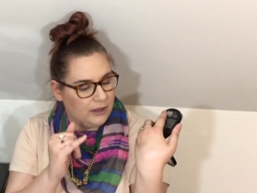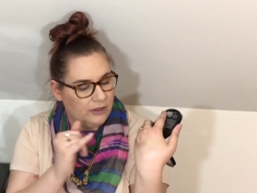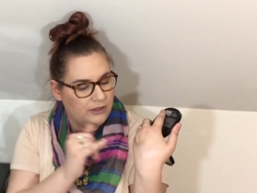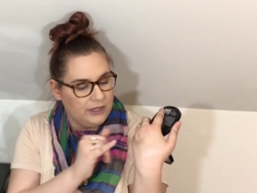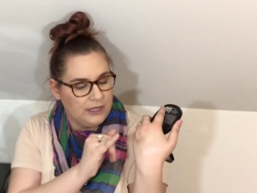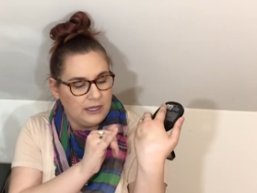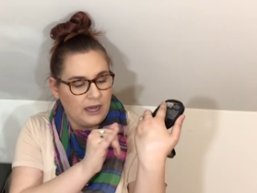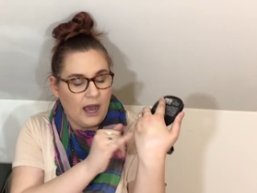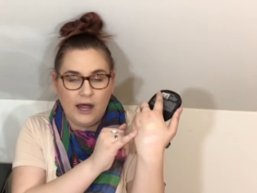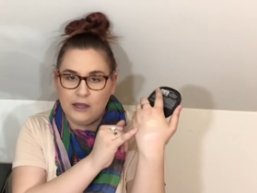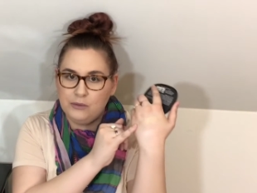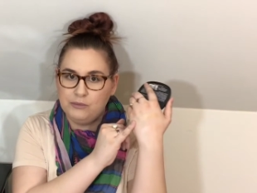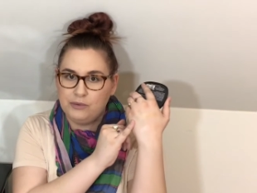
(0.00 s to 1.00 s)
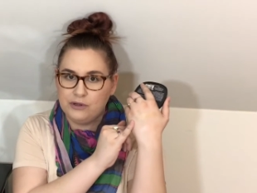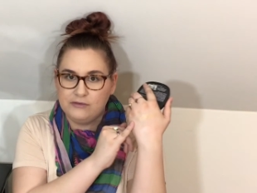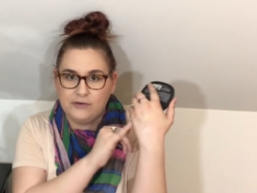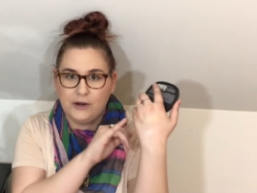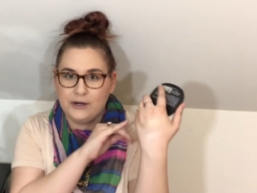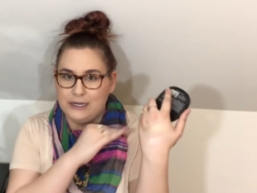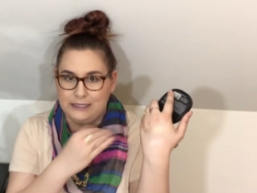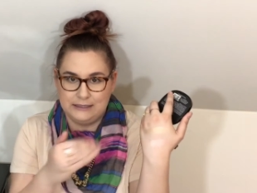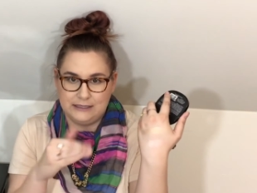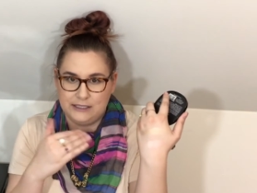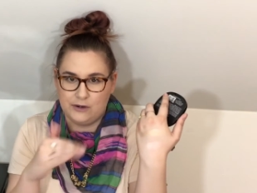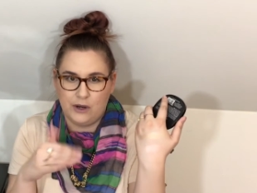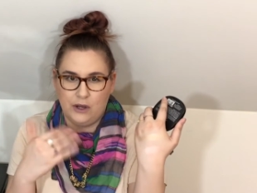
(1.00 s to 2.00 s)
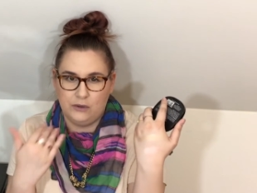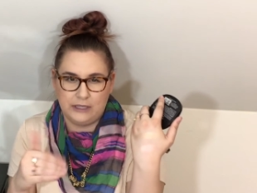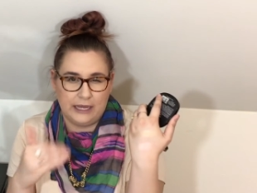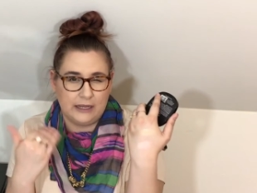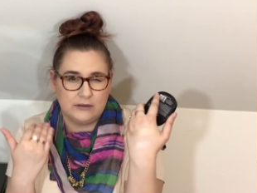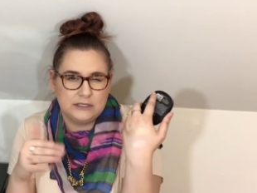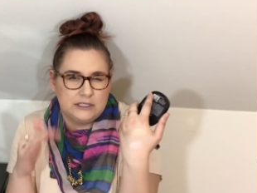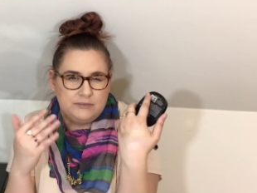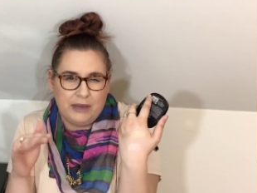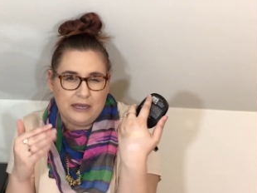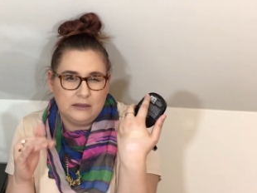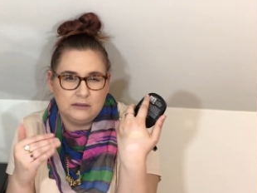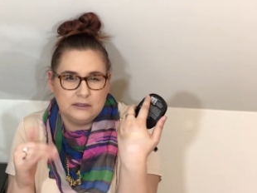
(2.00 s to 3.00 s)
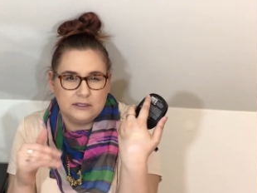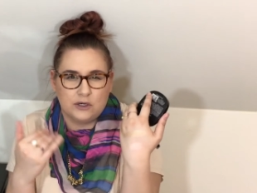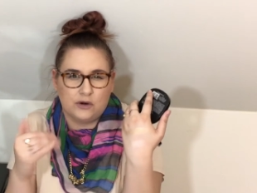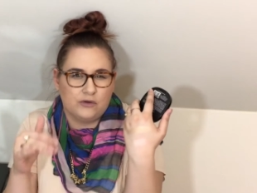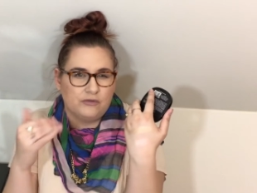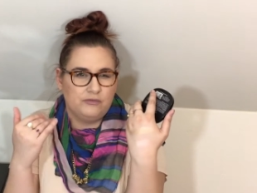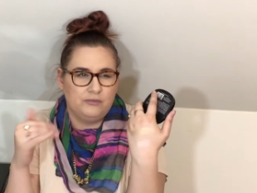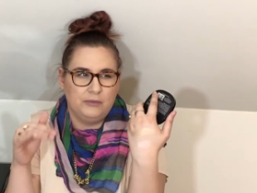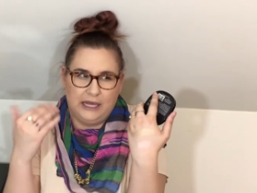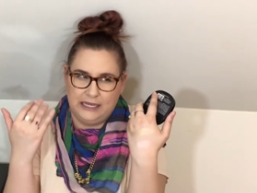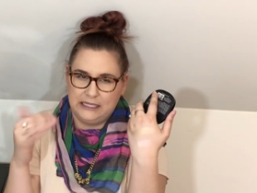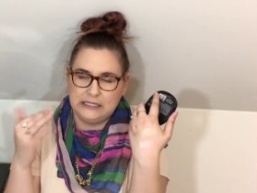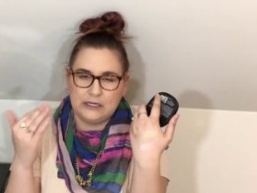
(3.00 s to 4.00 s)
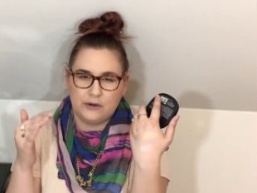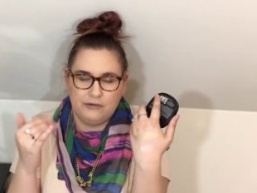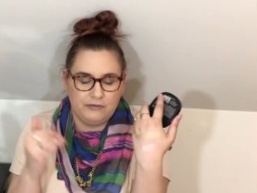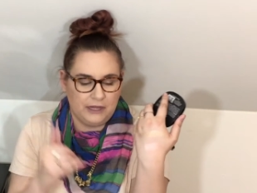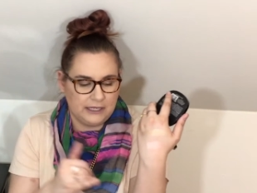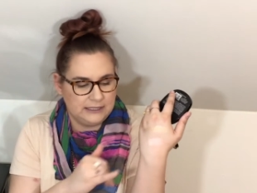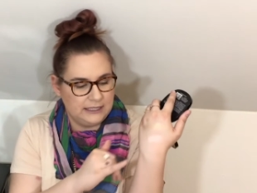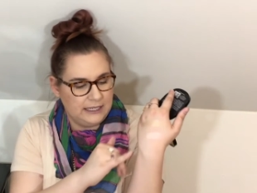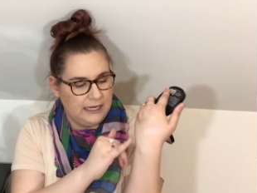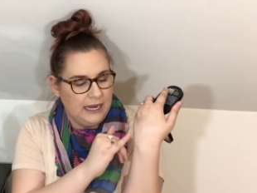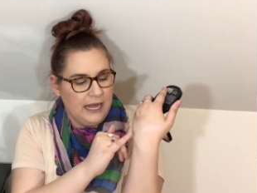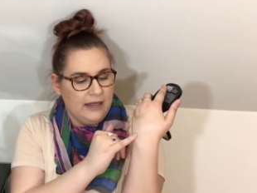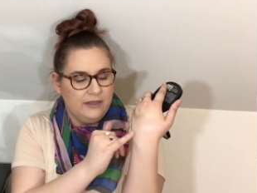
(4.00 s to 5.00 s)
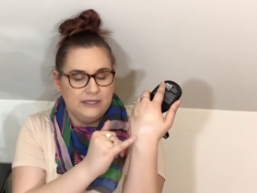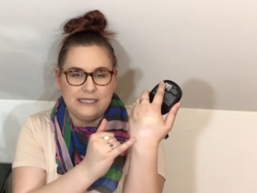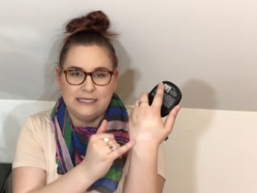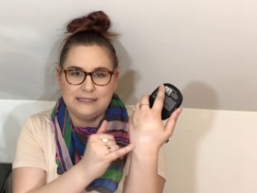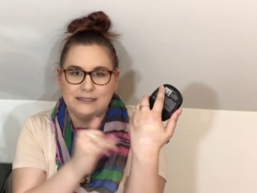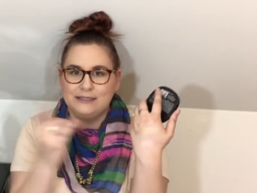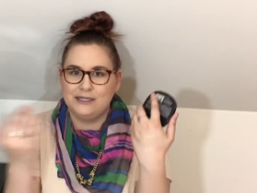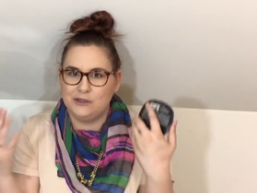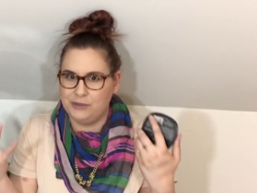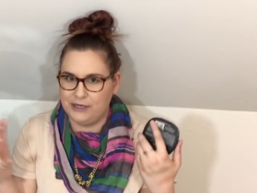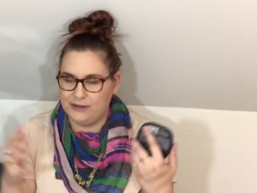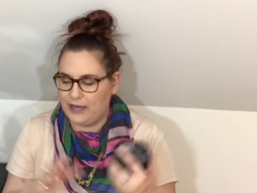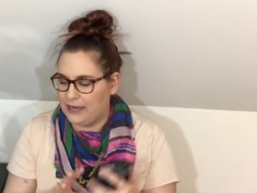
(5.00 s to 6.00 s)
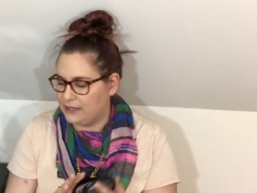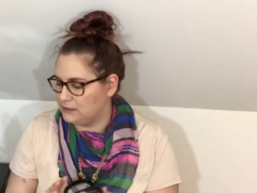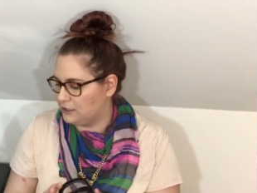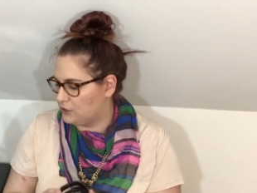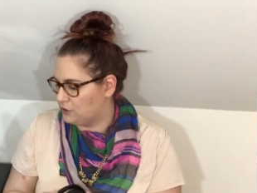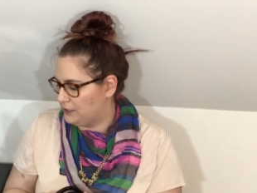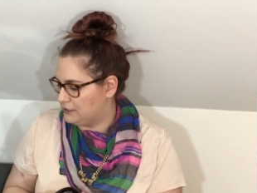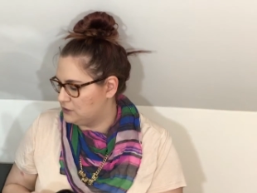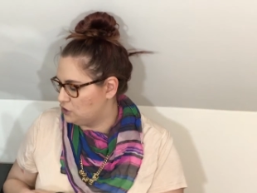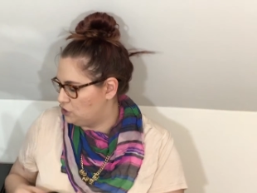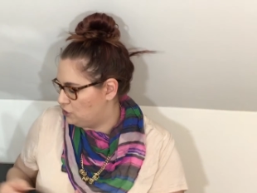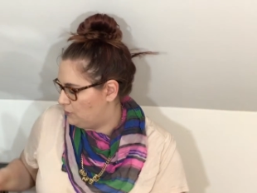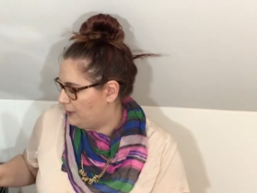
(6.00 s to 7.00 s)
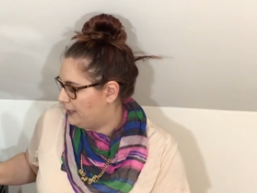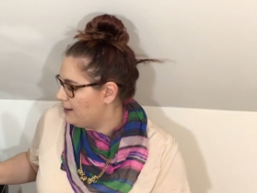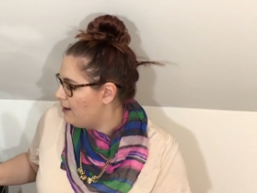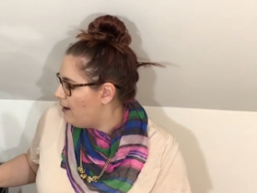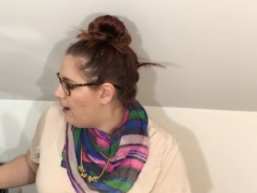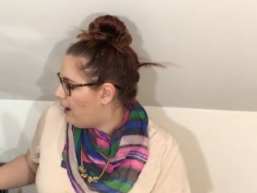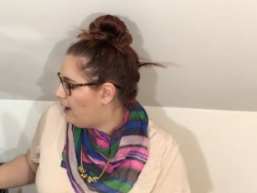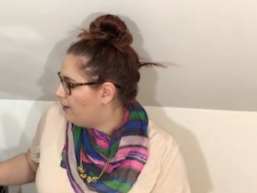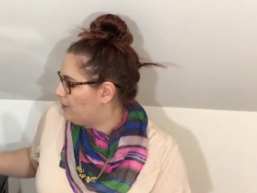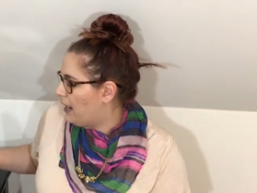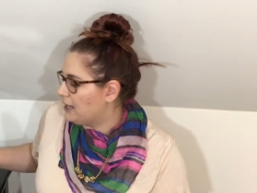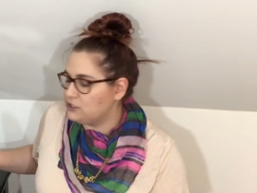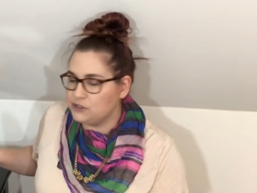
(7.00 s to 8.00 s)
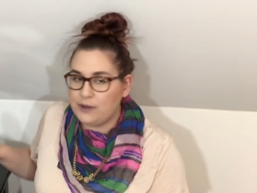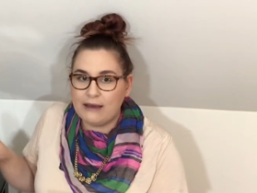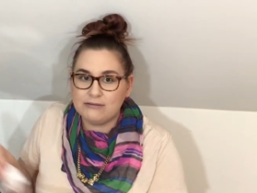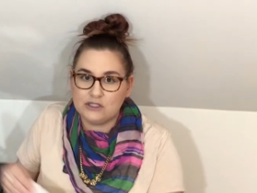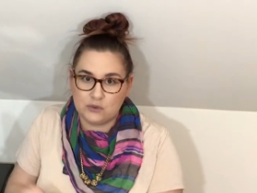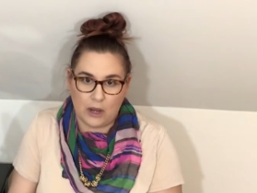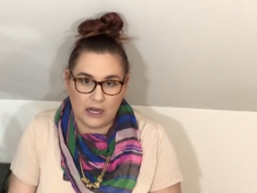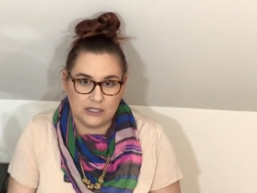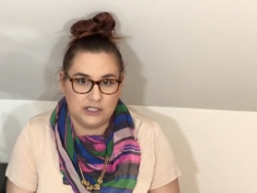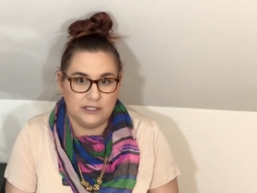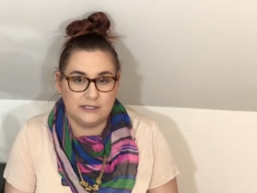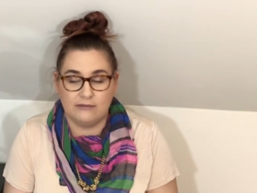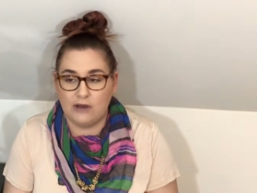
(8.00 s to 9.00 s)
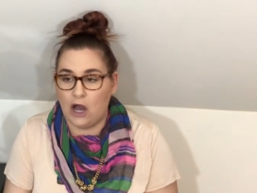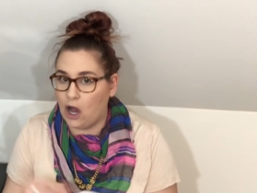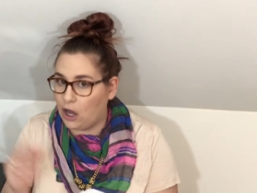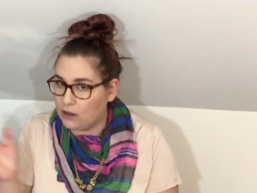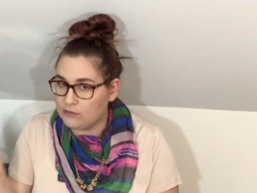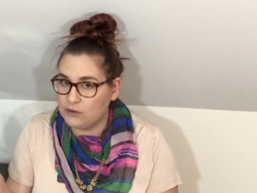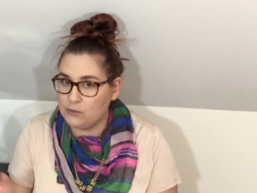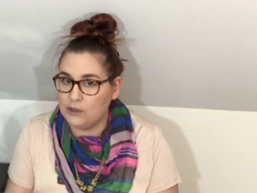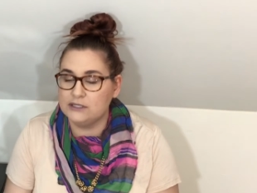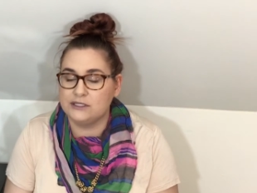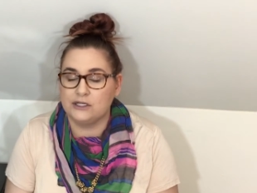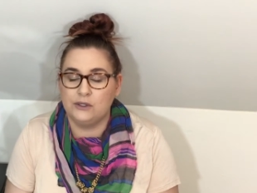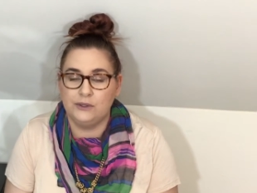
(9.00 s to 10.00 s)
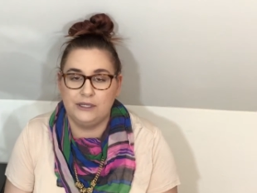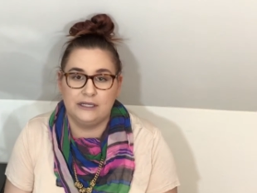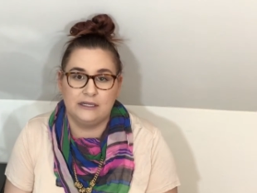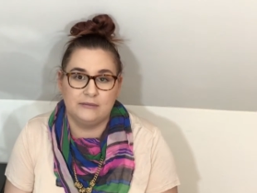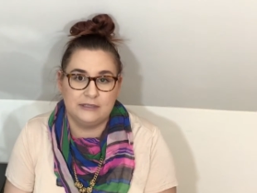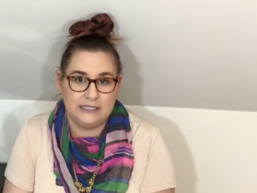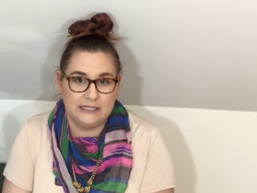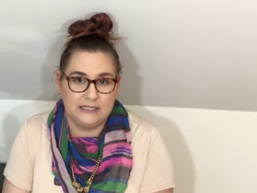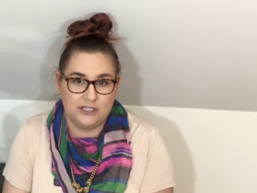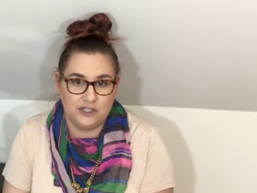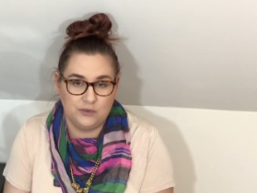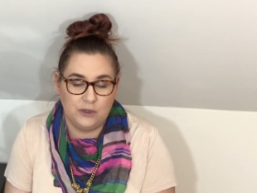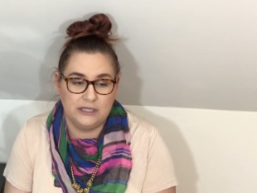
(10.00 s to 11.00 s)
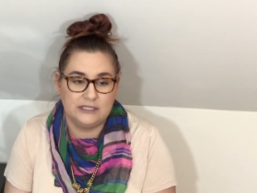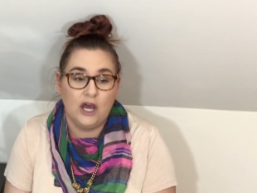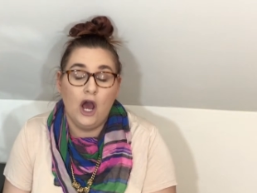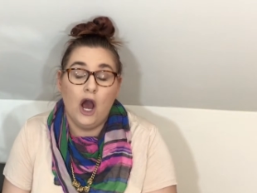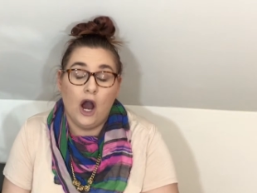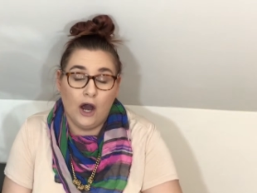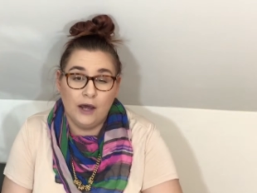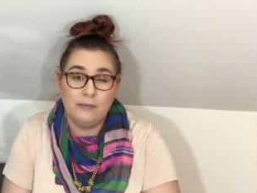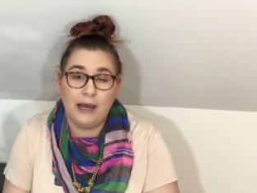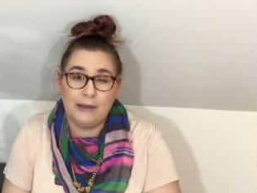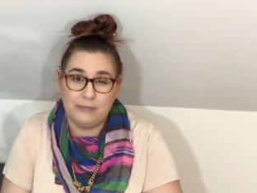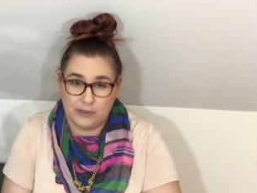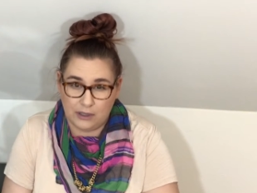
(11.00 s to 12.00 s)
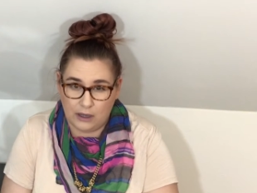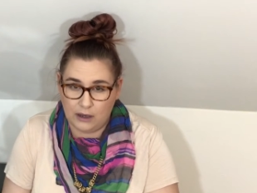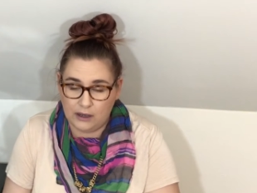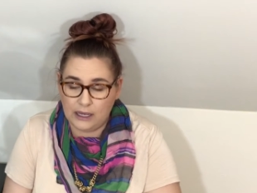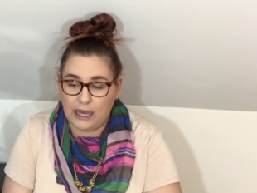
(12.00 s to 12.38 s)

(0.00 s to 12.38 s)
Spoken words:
The Hollywood Boulevard has 0 like speckles or like glittery flecks in it. This has a little bit of that glitterness to it. I do have swatches of all of the ones, including the limited edition ones, on my blog.